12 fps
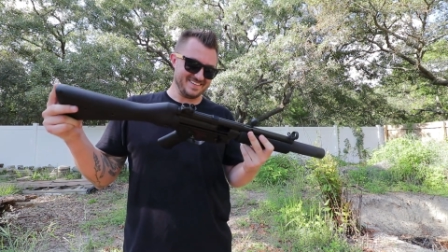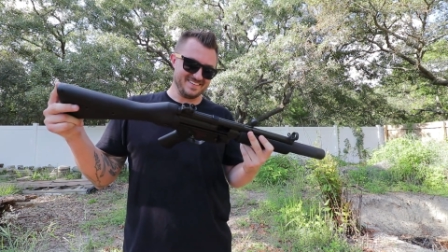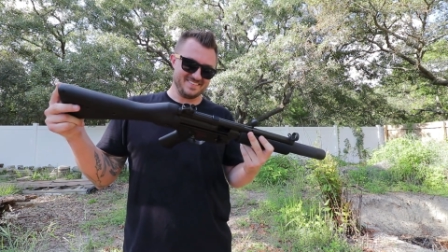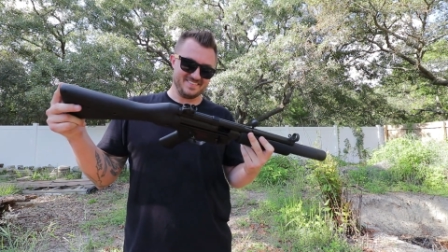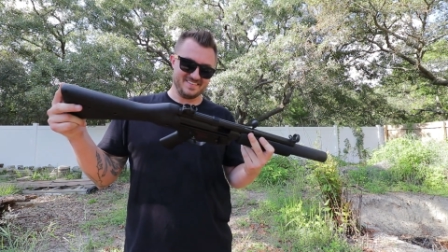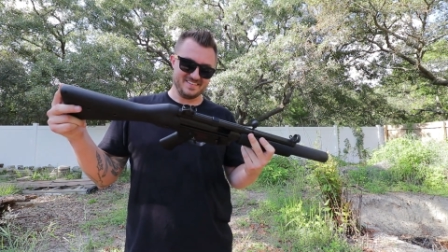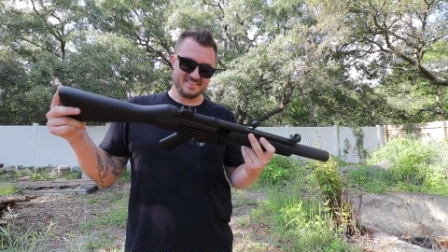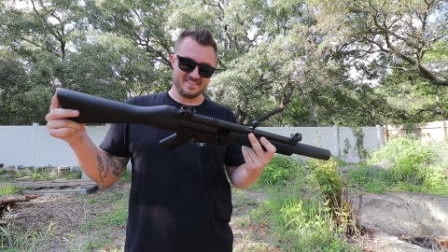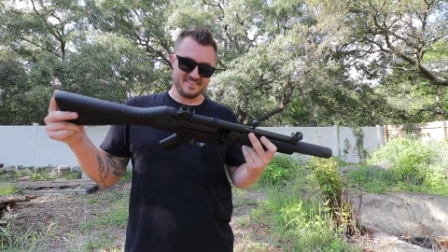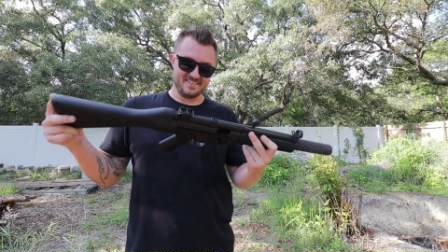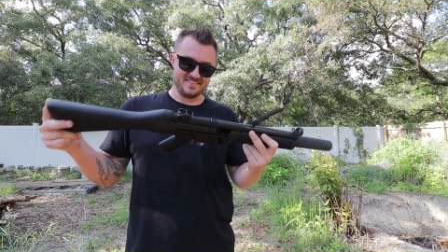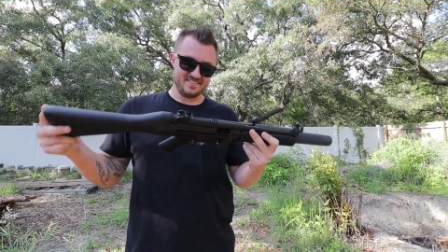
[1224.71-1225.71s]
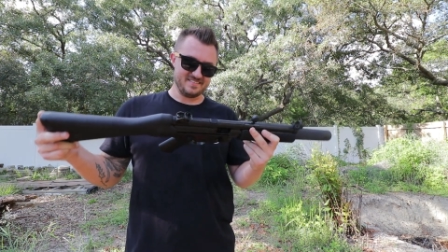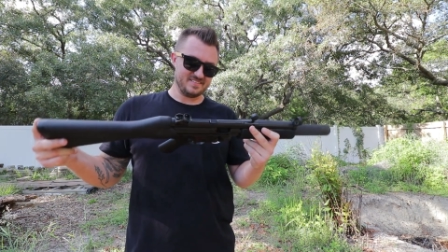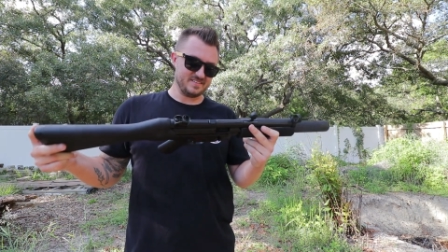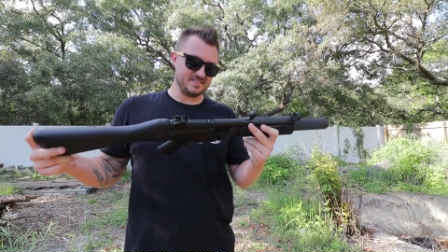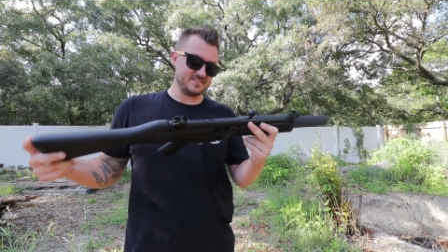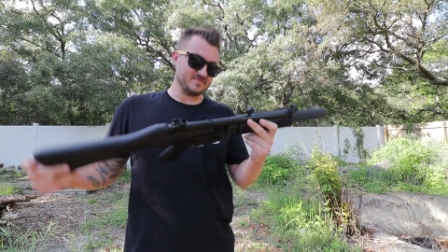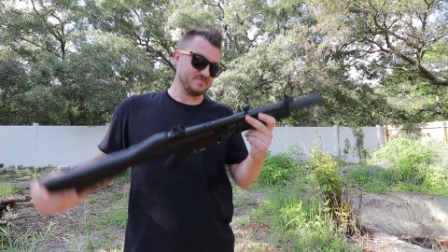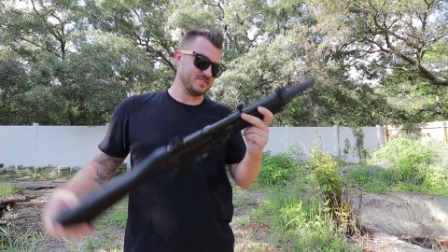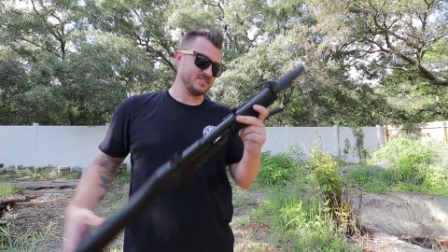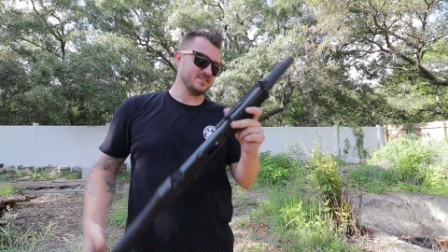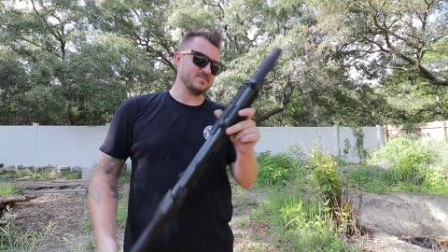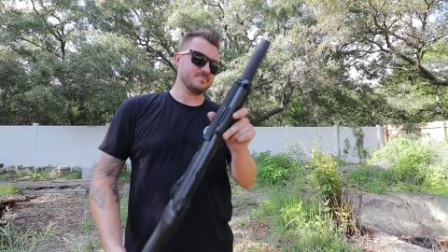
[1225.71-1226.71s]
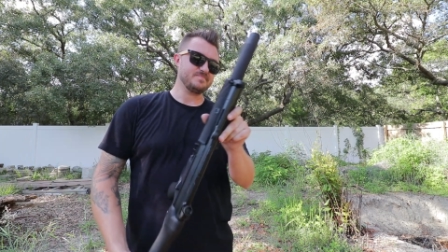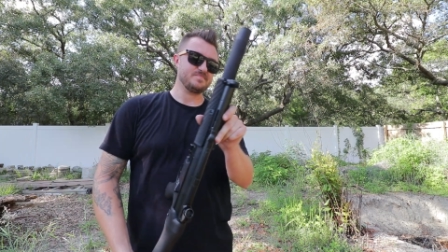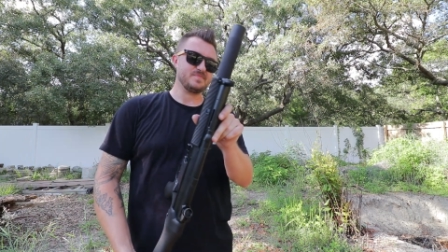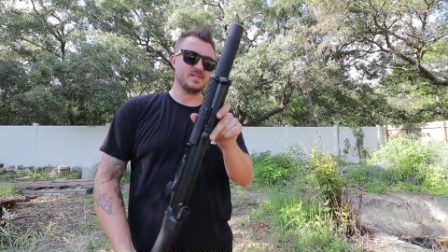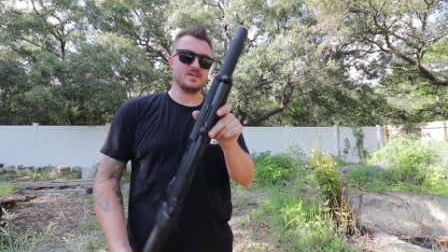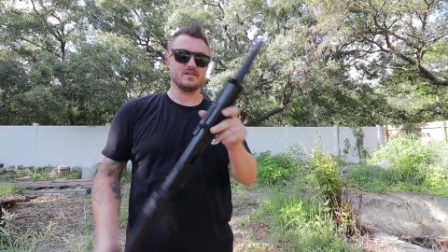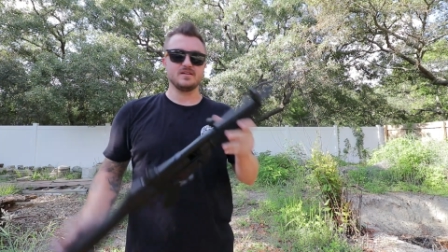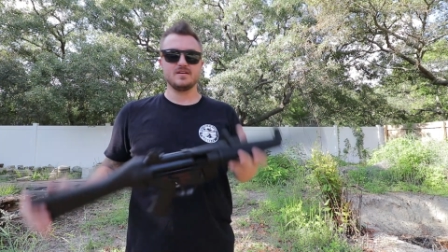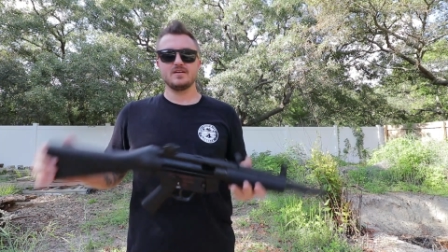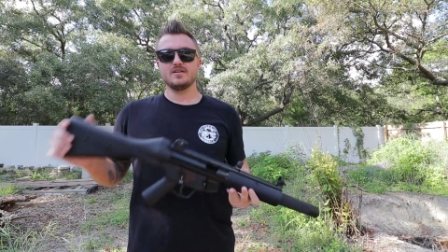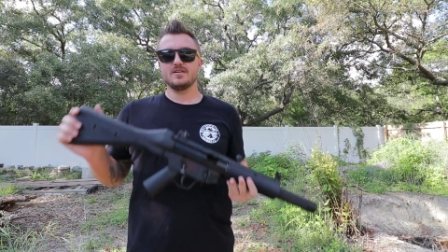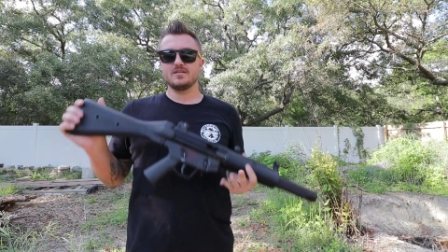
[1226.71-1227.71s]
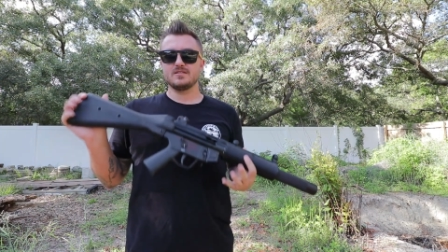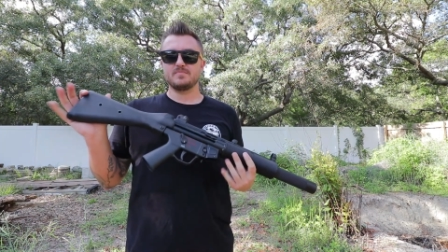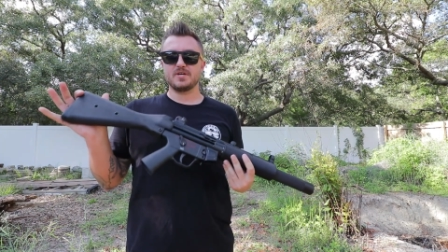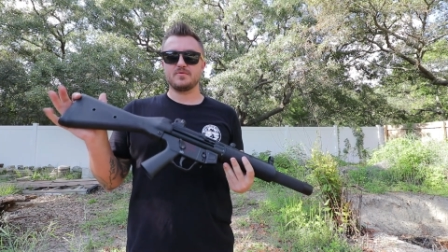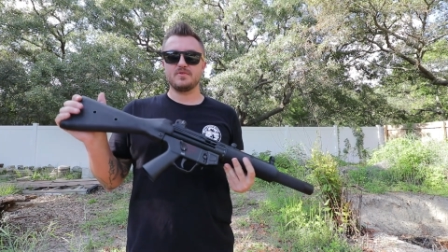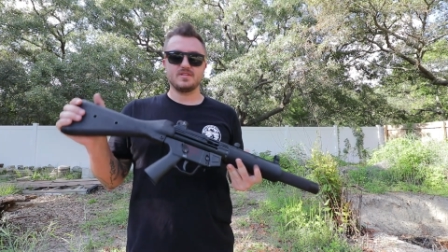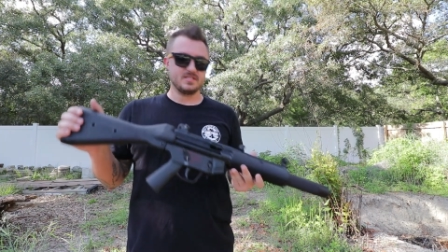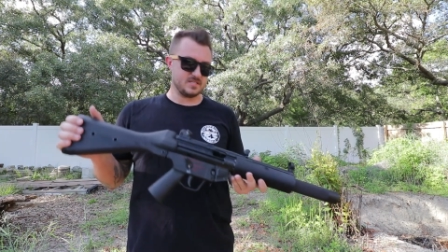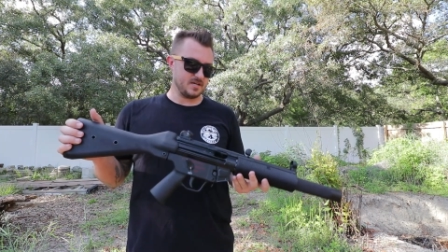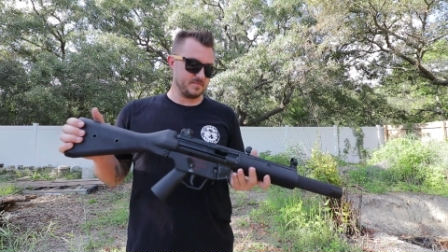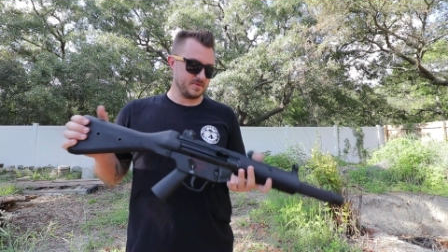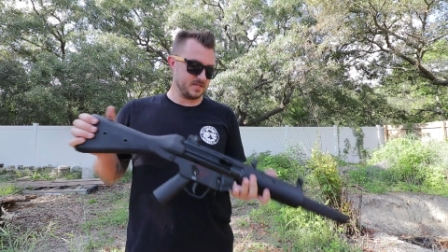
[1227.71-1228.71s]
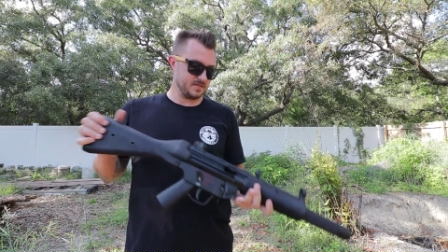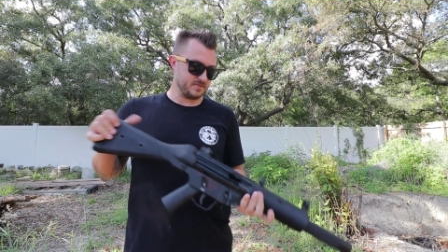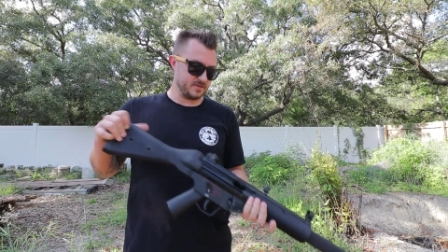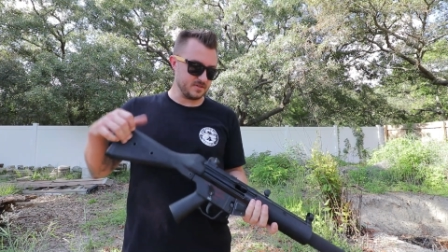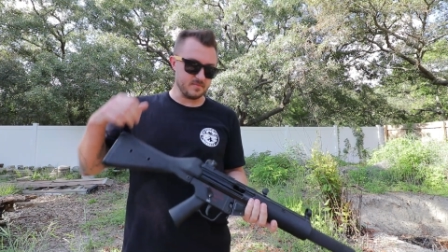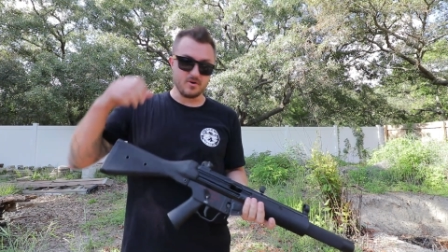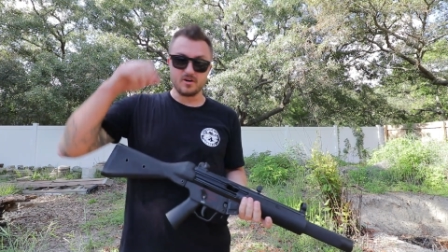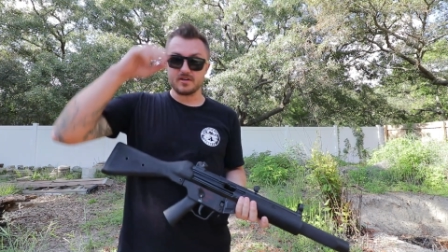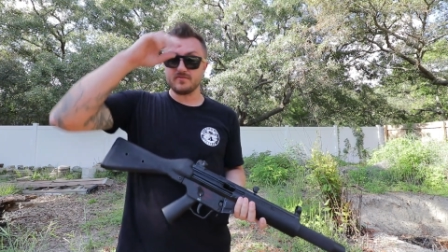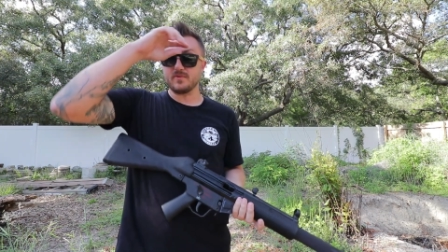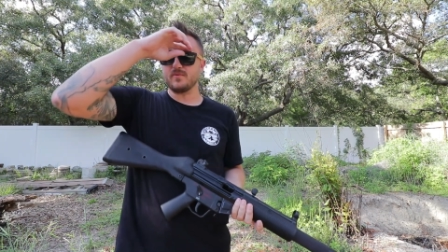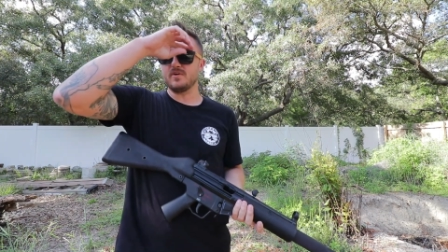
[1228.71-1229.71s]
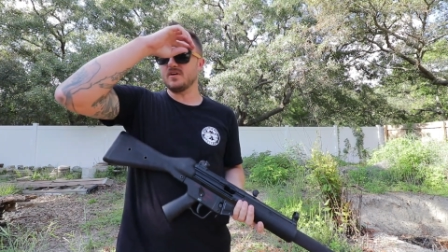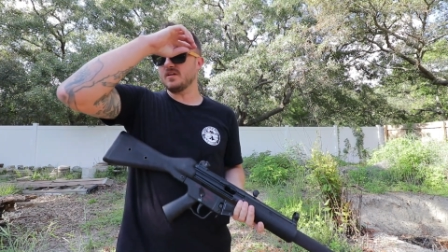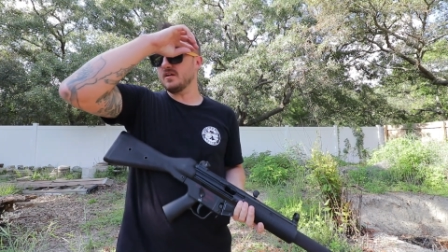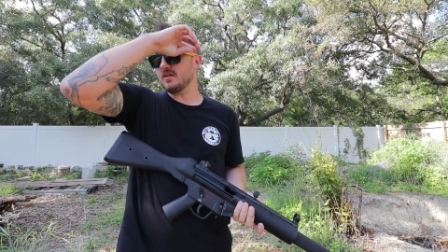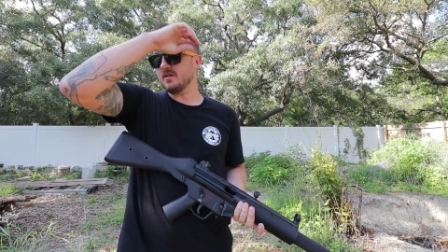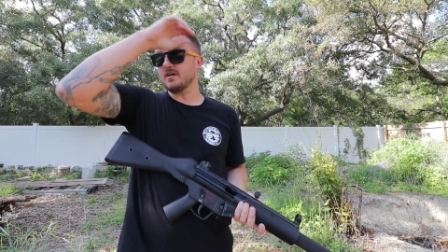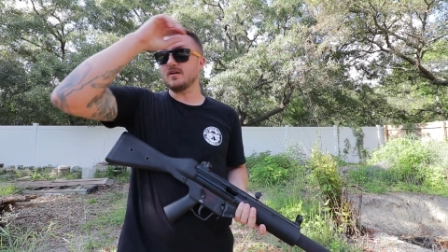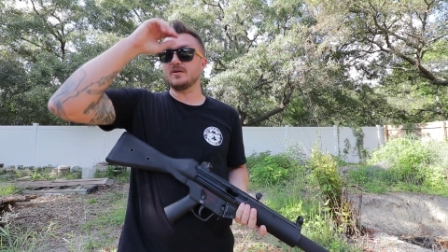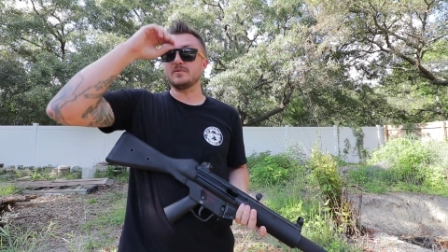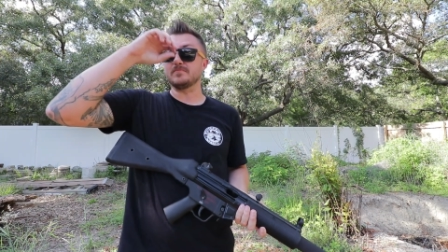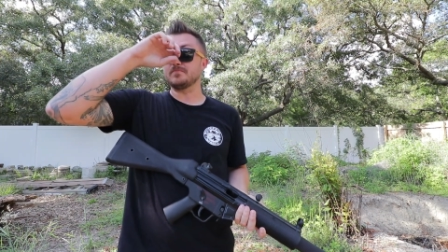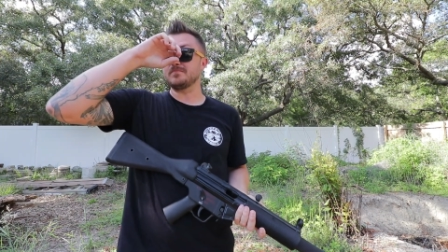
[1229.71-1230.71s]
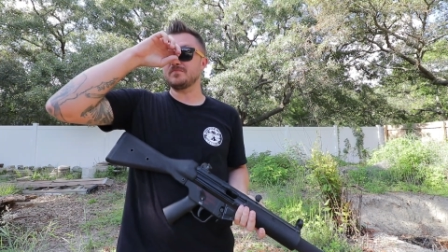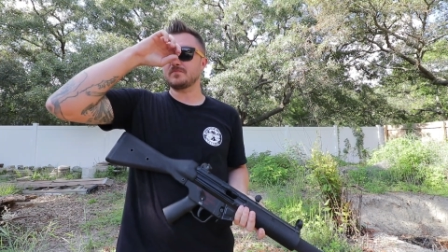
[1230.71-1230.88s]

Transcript: you know uh, yeah so yeah Let's pick one of these up if you're in the market for one um,